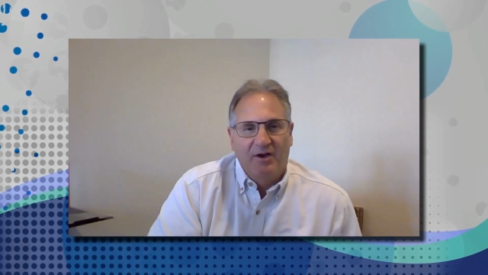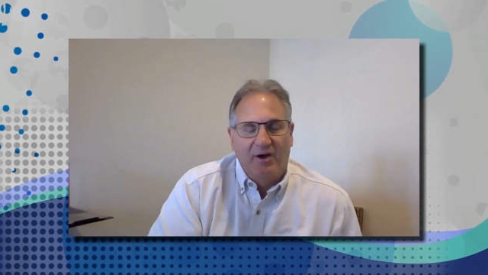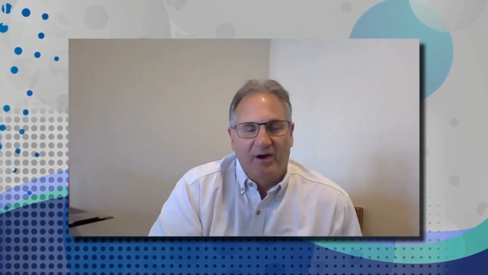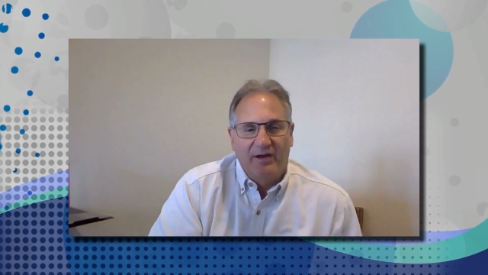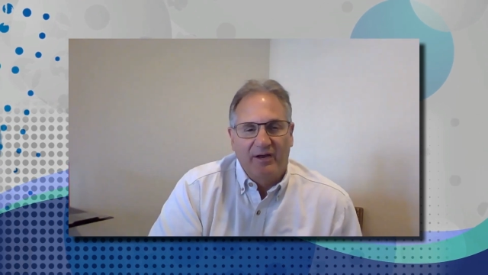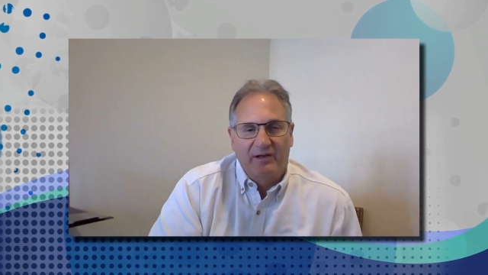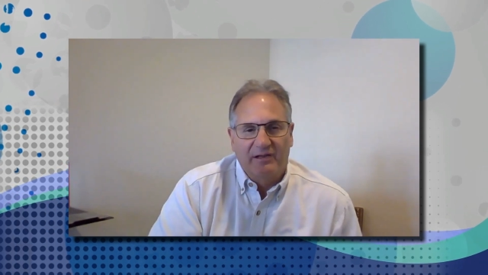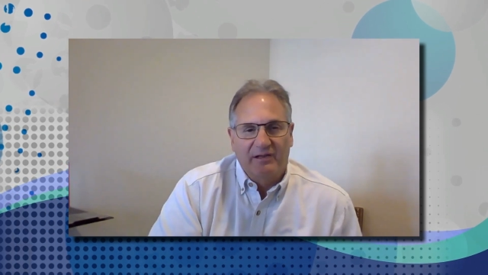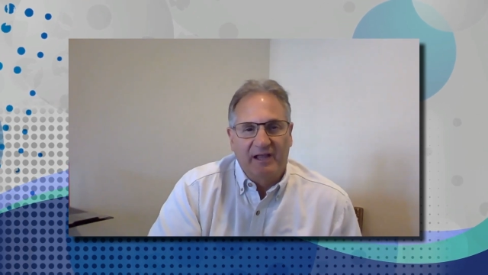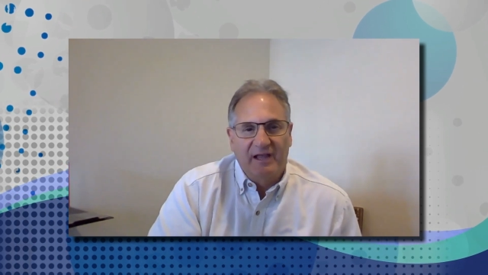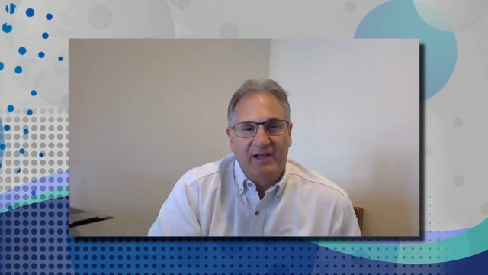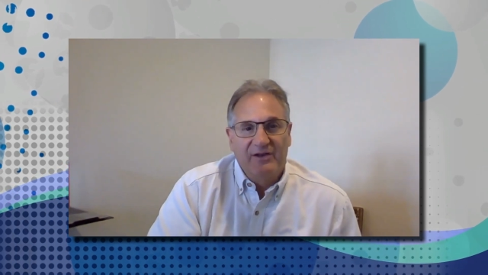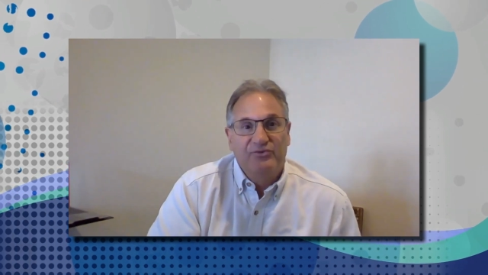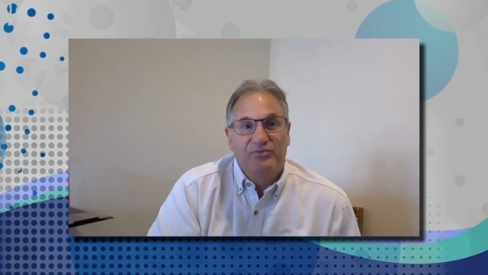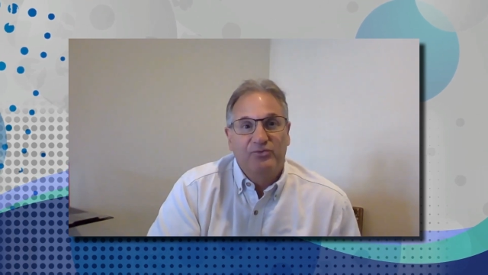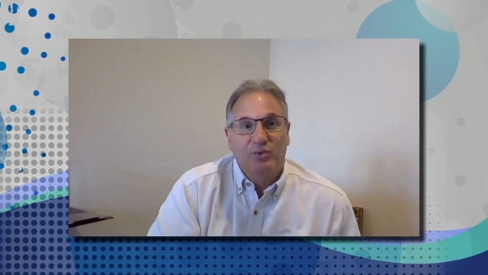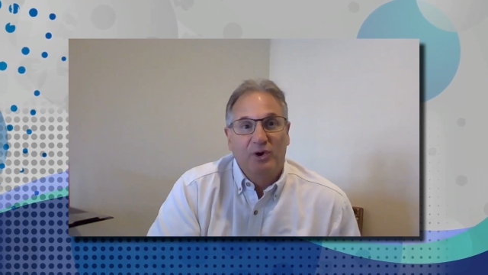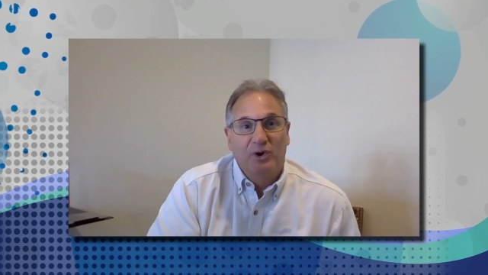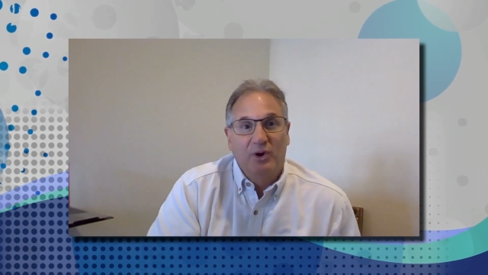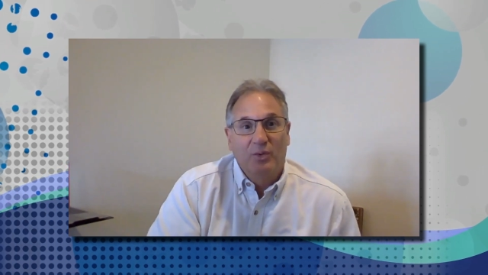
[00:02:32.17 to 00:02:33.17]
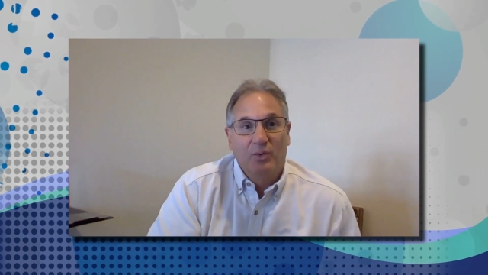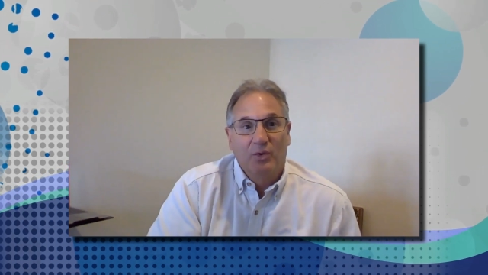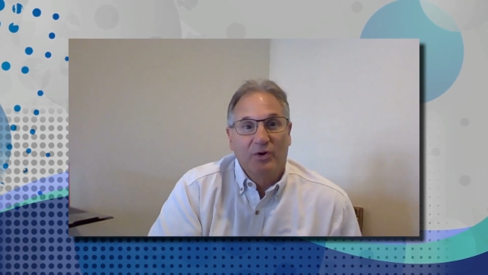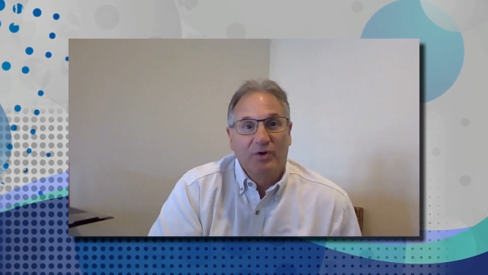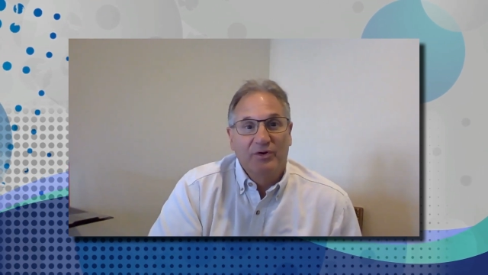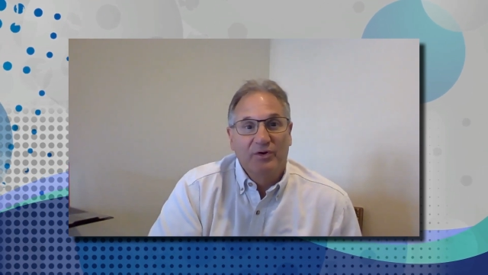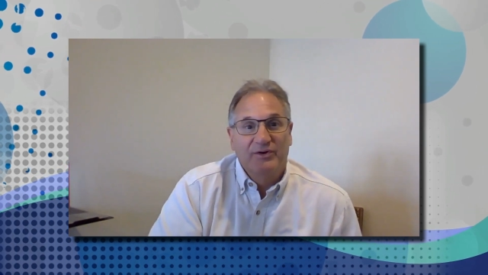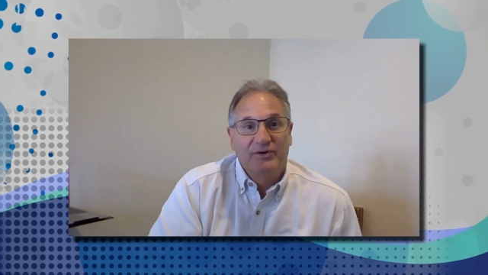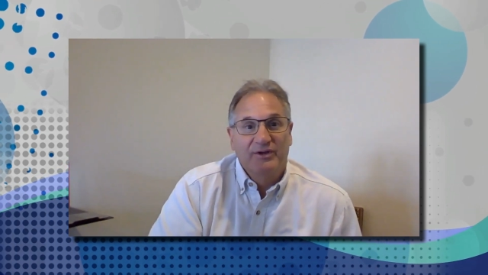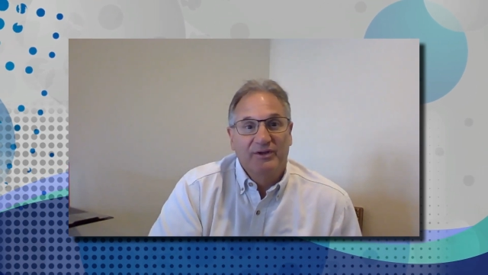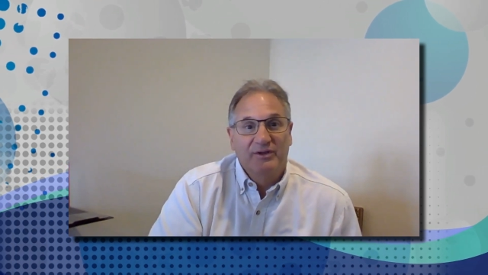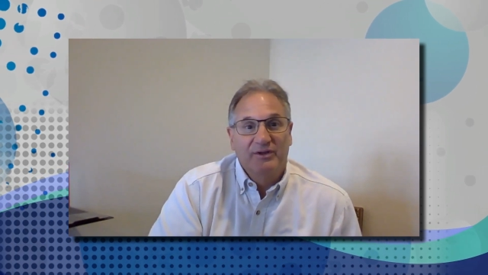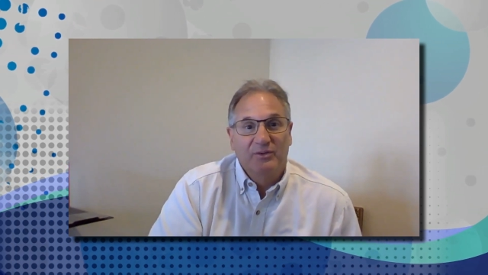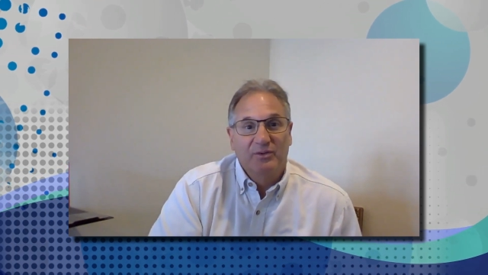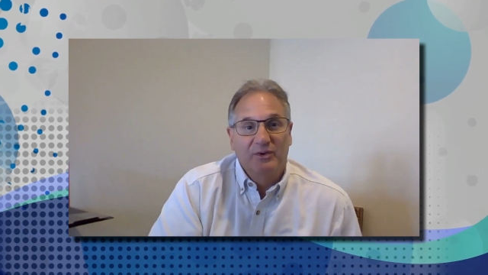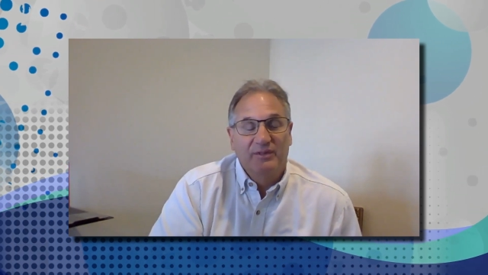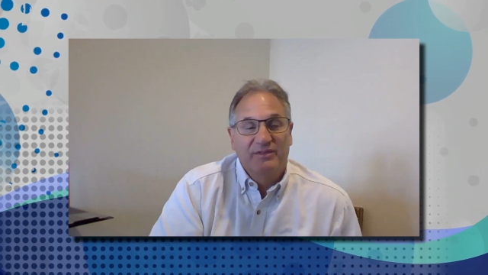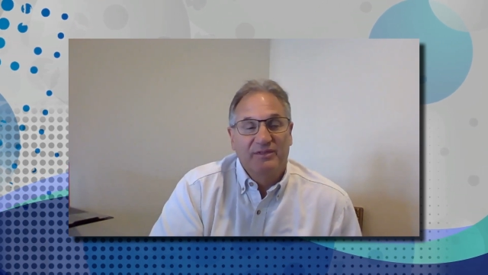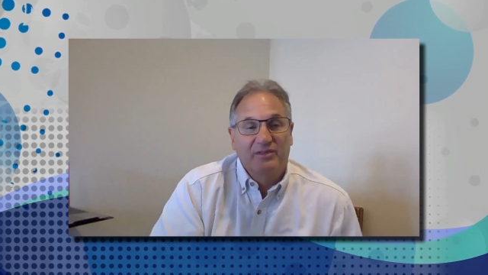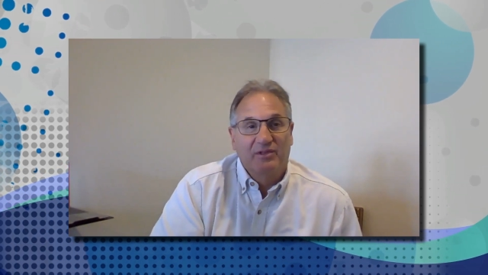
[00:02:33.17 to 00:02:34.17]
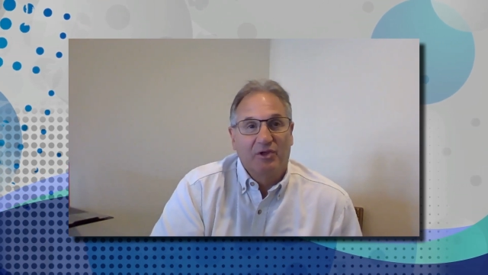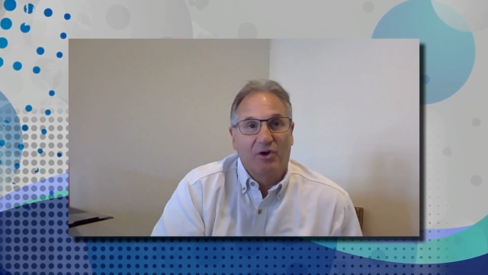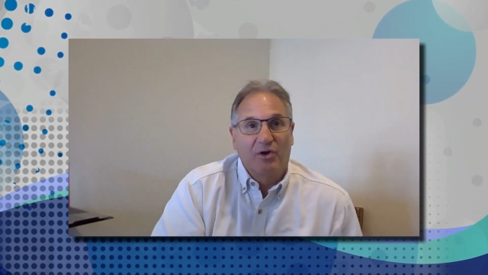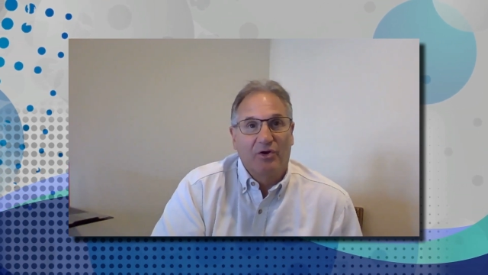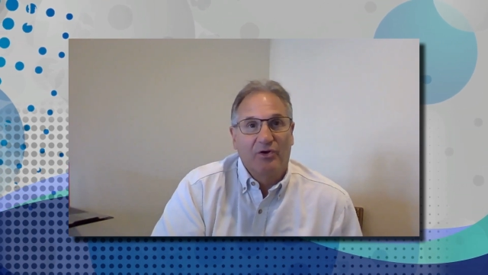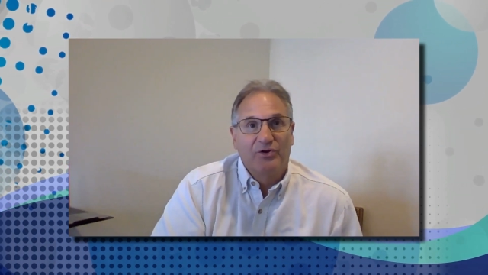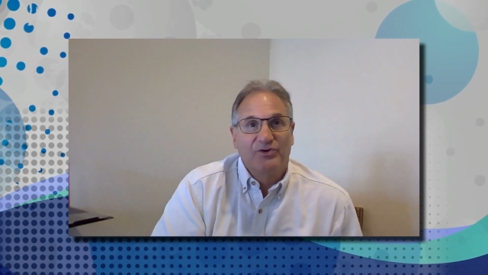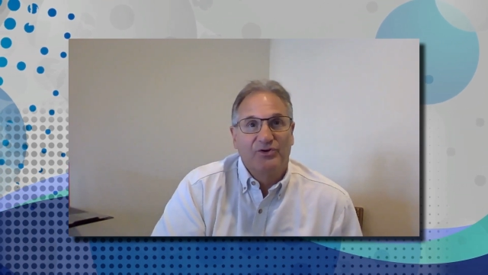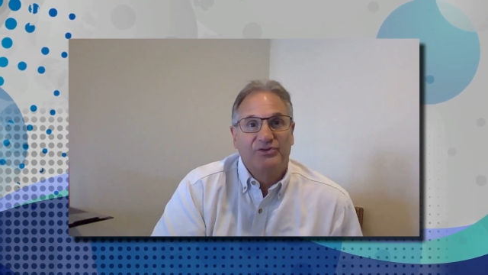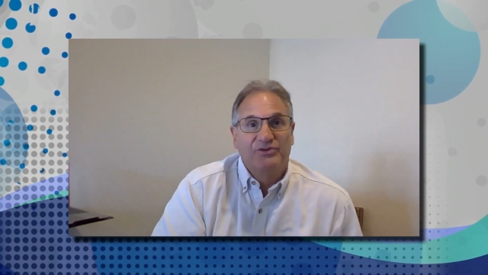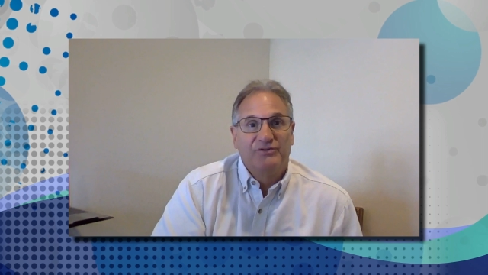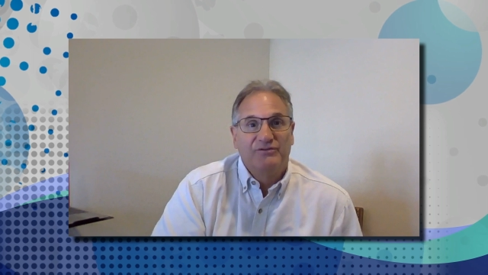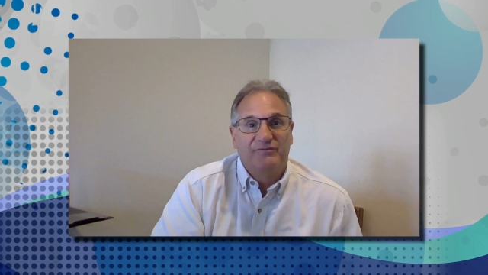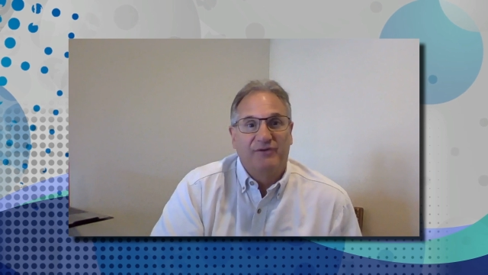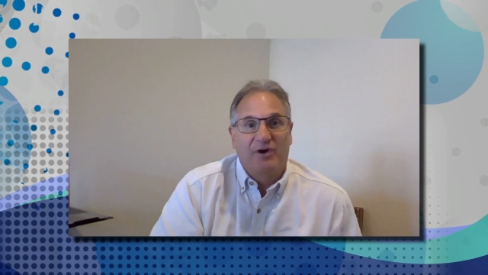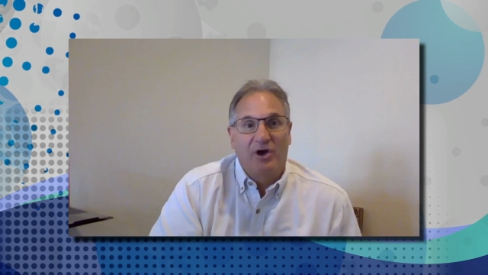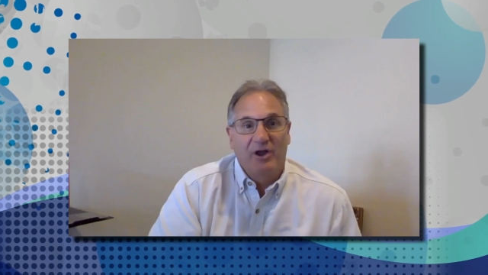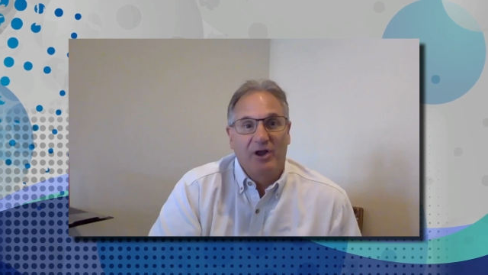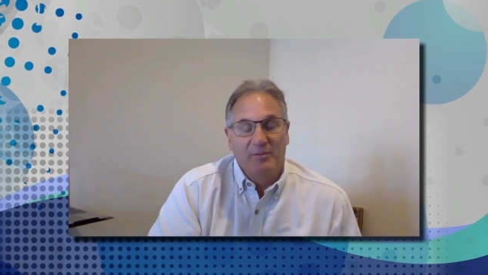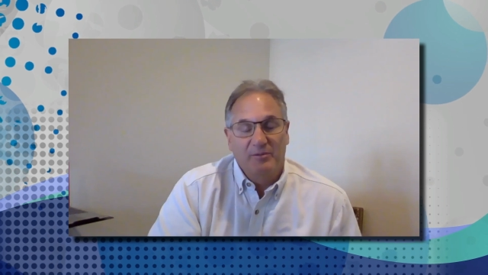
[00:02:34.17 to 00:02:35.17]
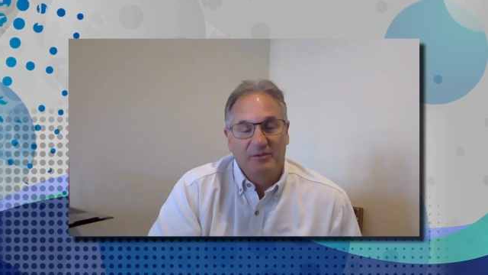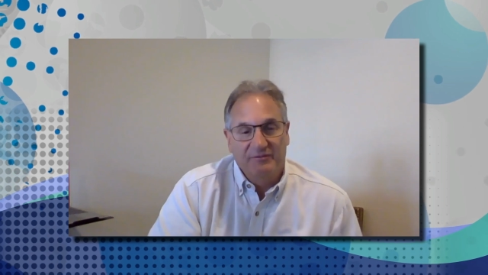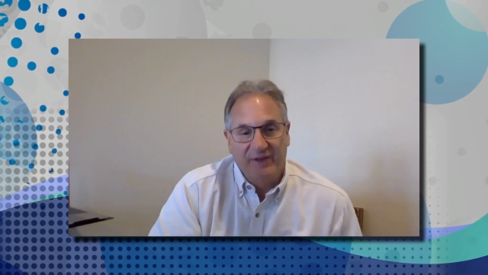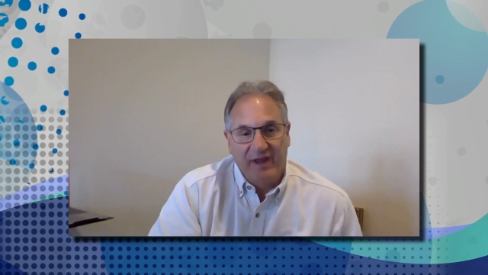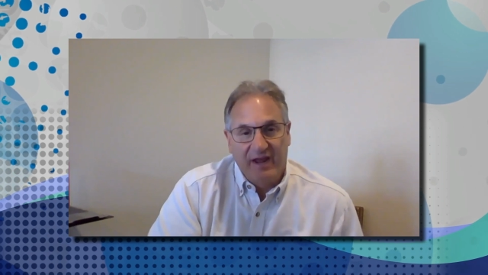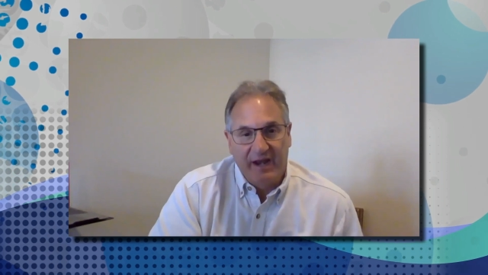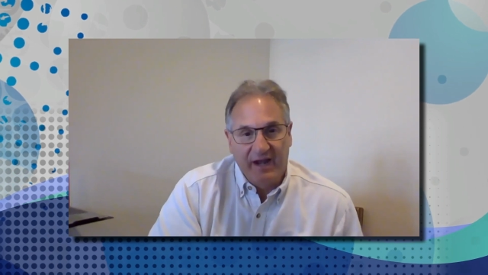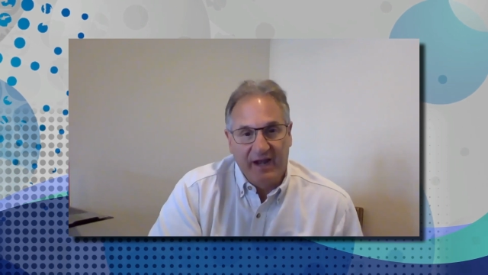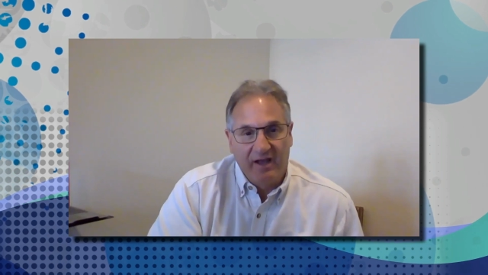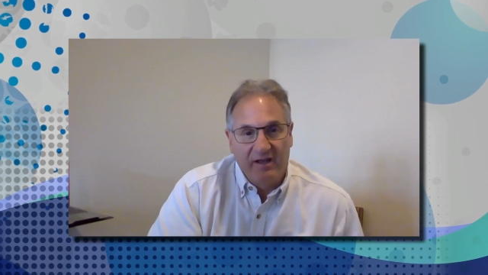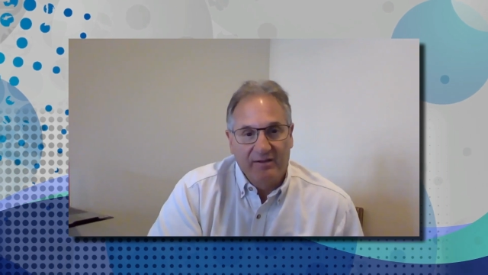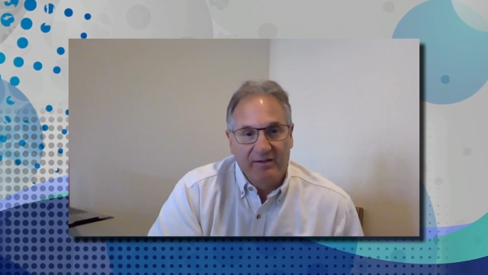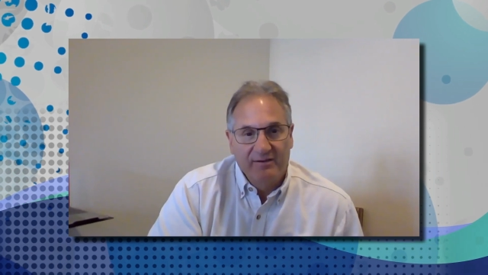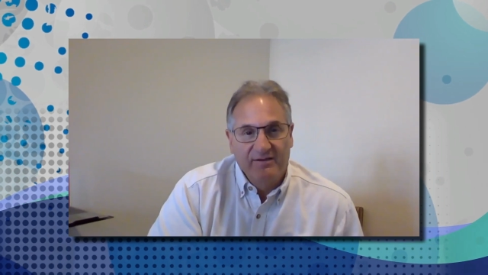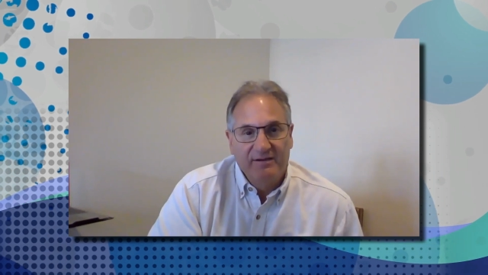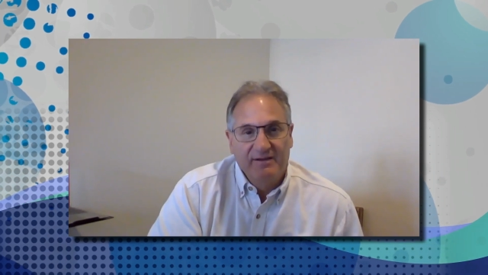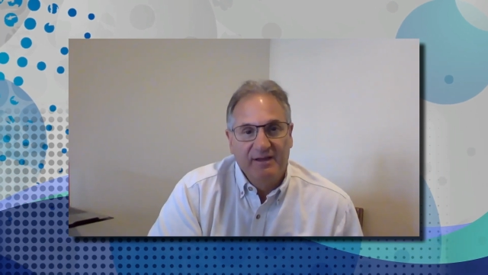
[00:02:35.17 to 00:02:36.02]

a lens where we're dealing with large volume of data.